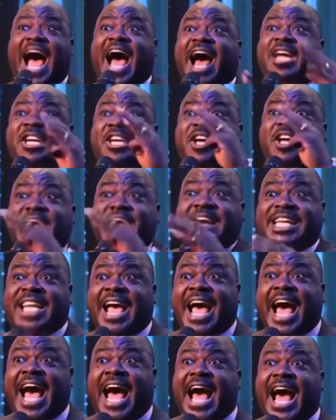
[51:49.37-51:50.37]
everything is
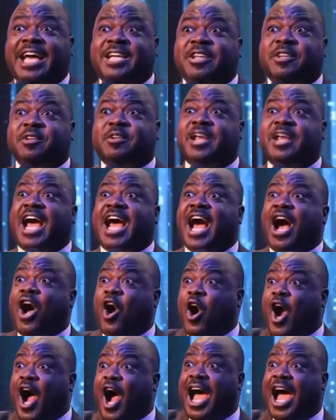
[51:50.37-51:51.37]
inside. So